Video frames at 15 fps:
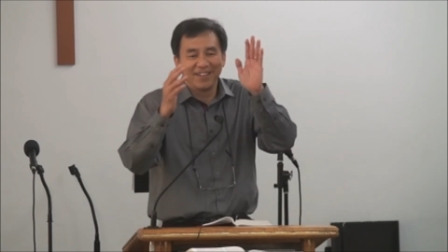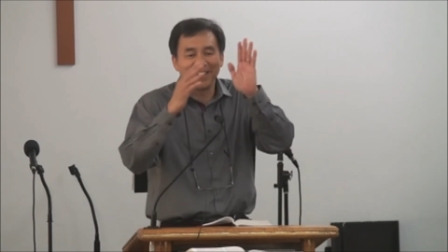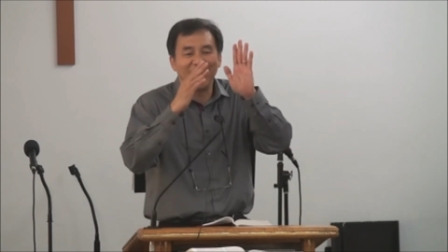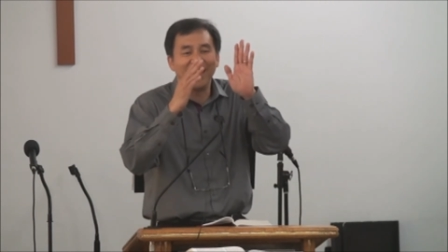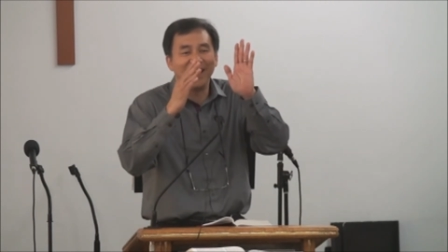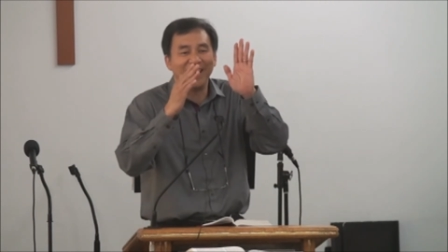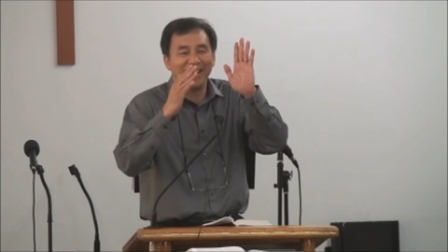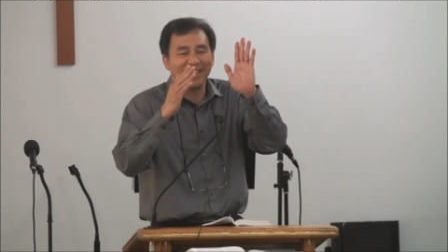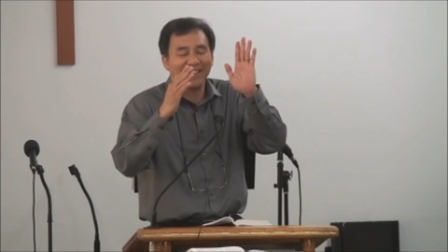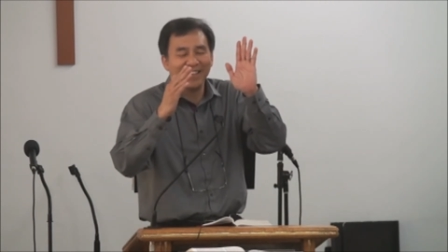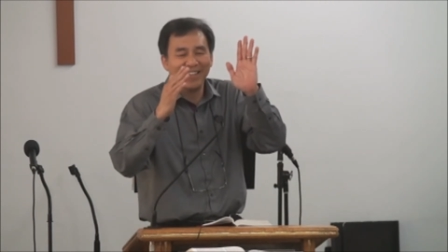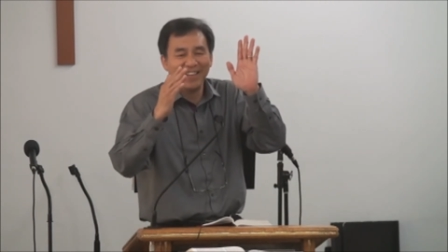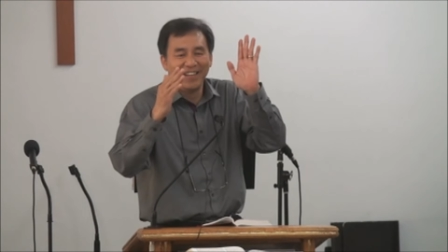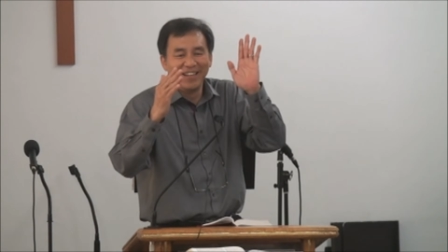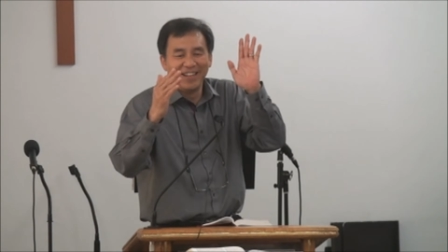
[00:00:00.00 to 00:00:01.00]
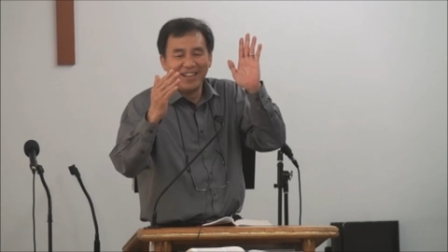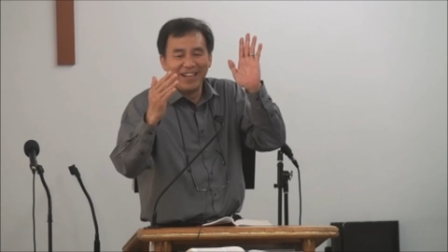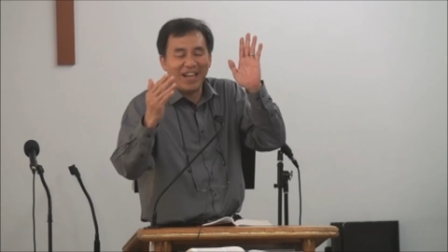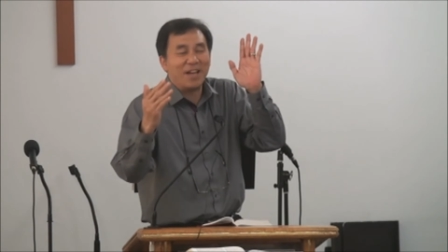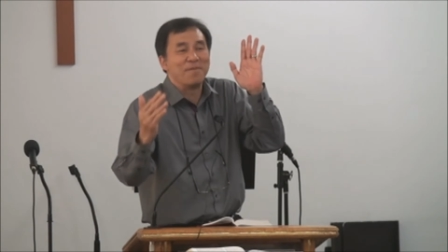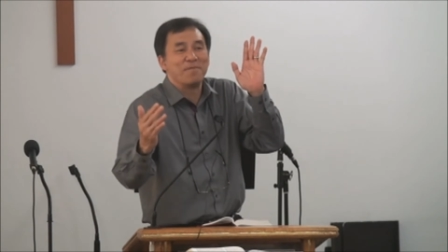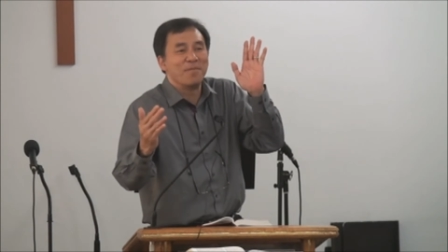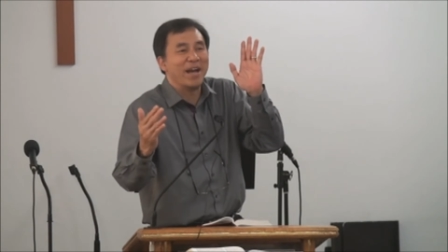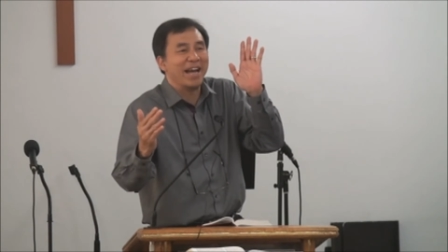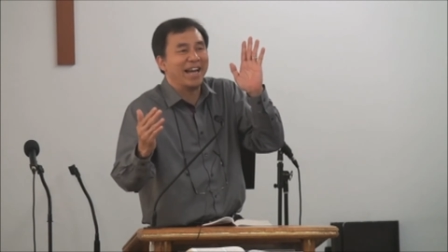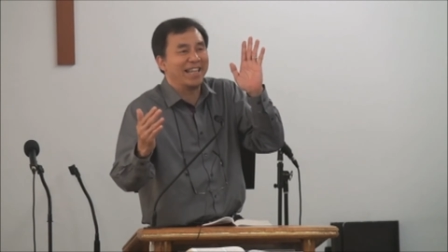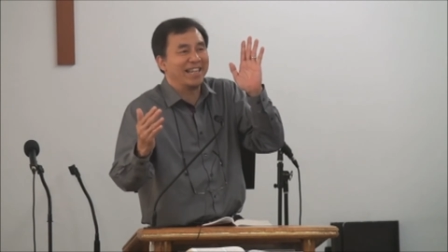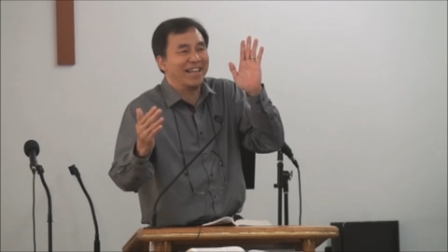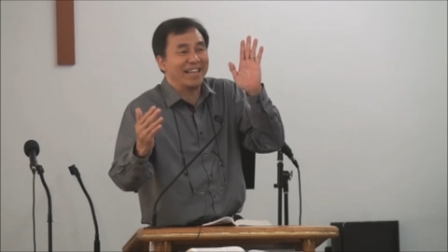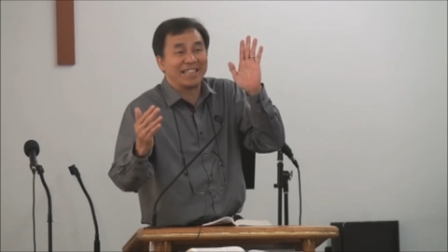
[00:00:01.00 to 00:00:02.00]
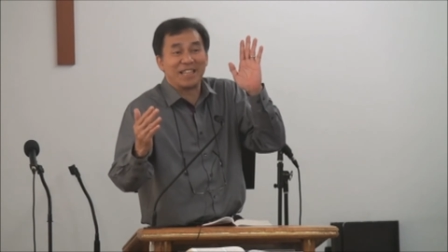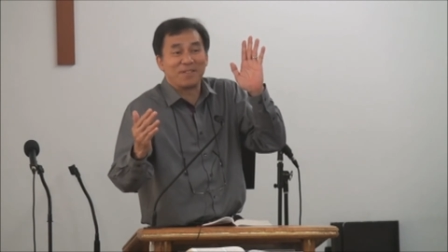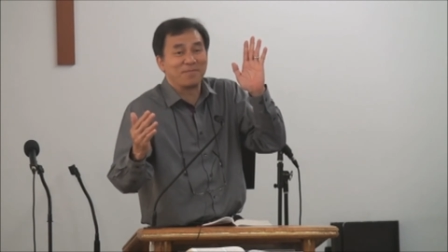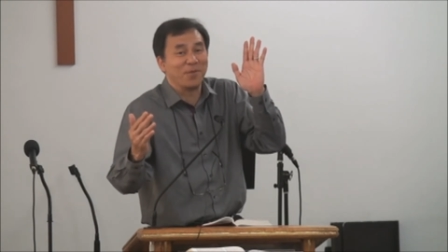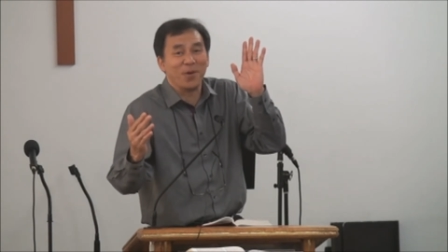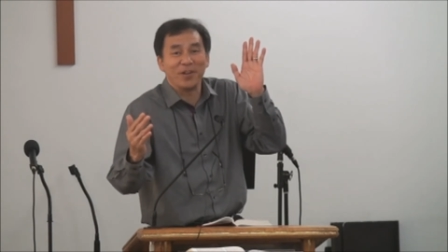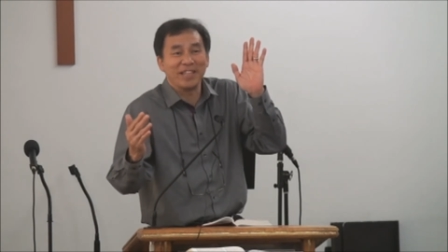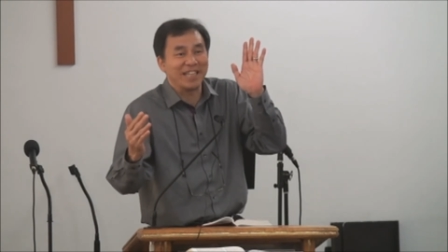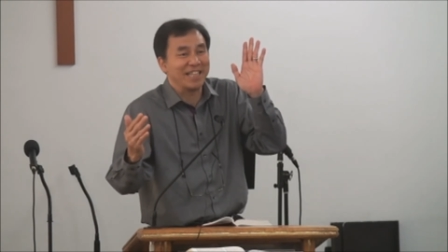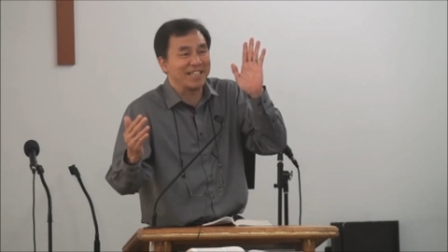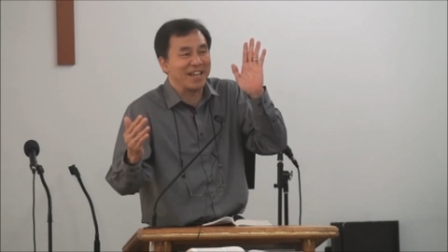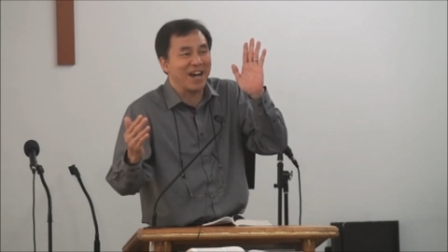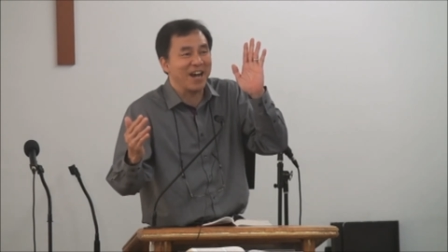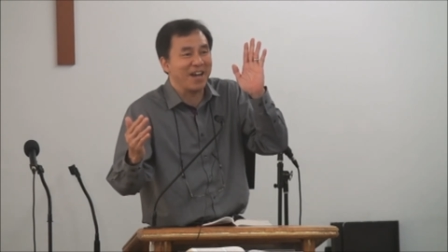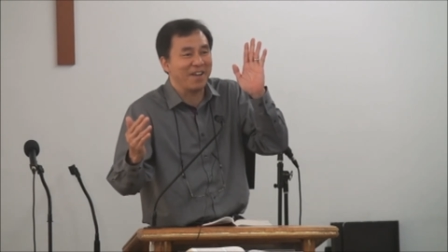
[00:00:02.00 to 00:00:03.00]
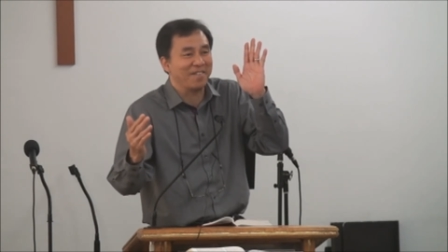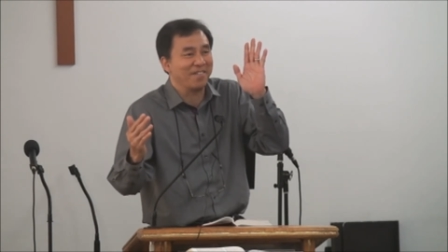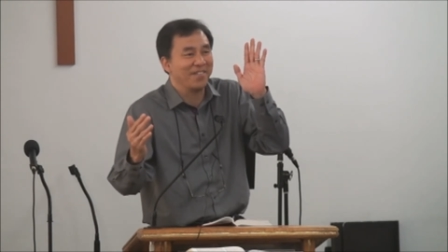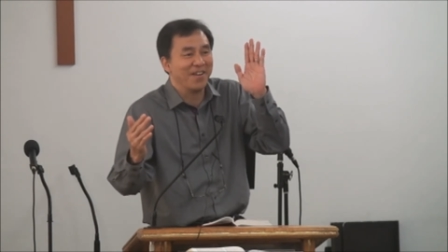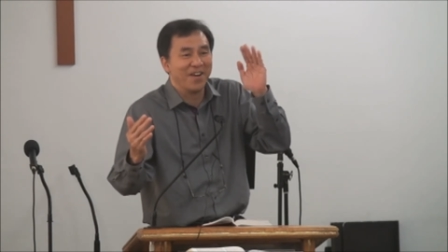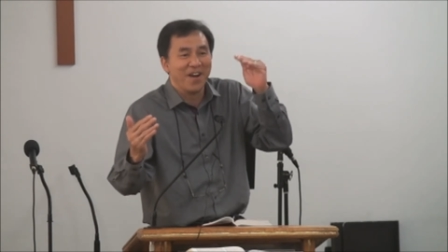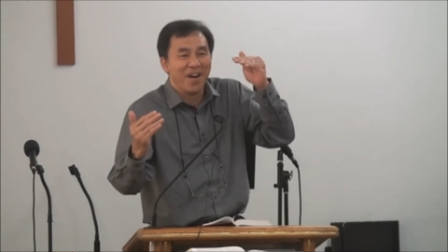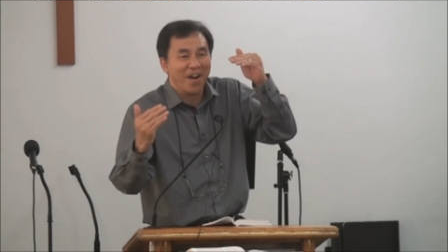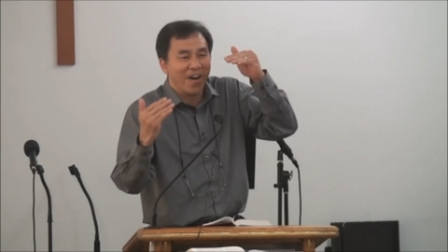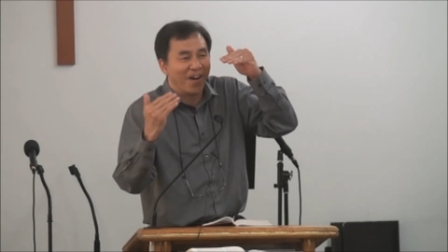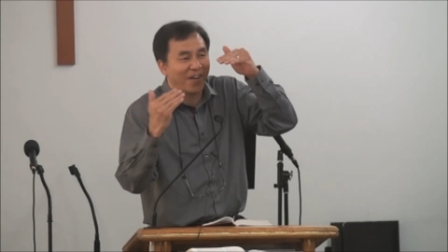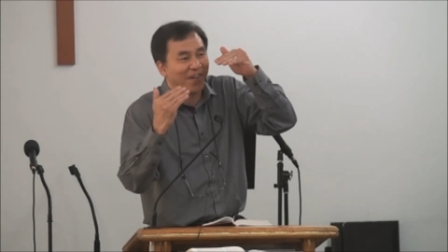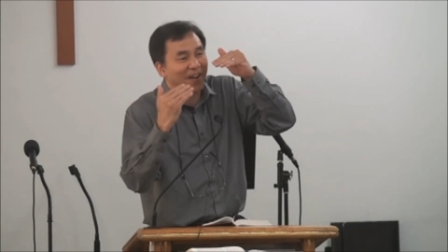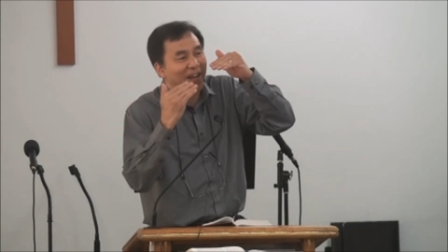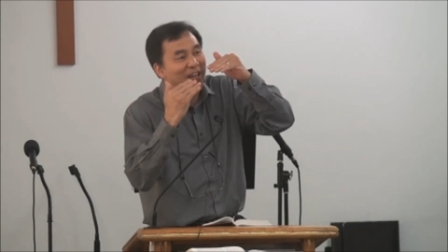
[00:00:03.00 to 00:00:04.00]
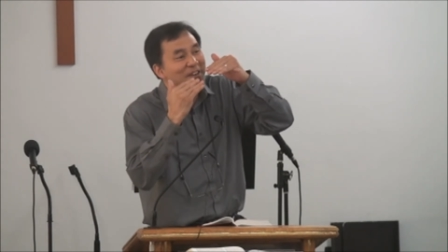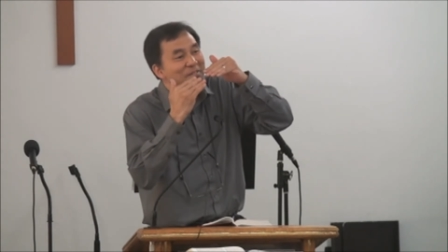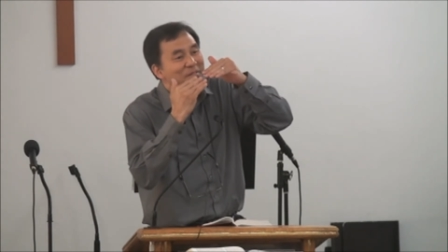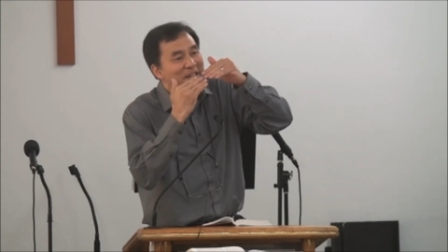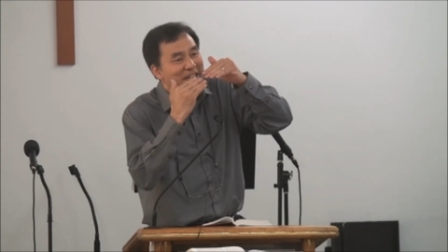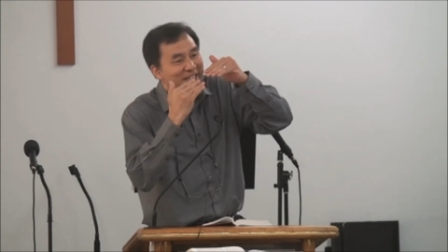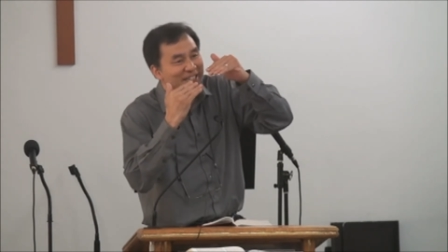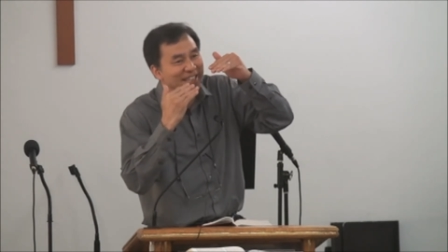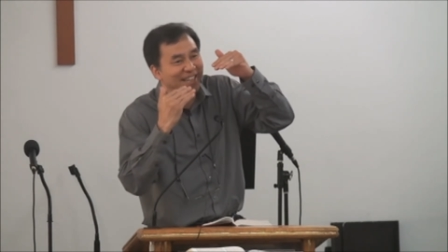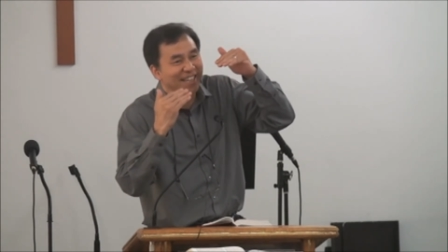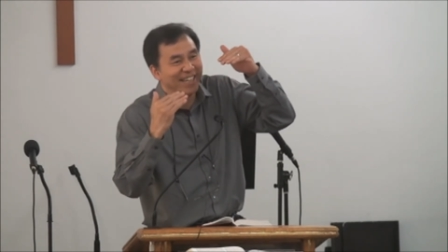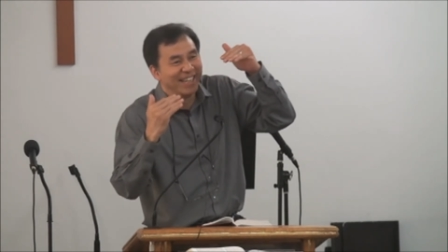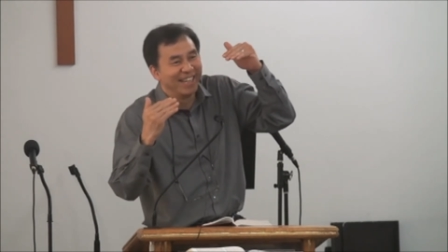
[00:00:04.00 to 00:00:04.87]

God and man at that point in time are enemies.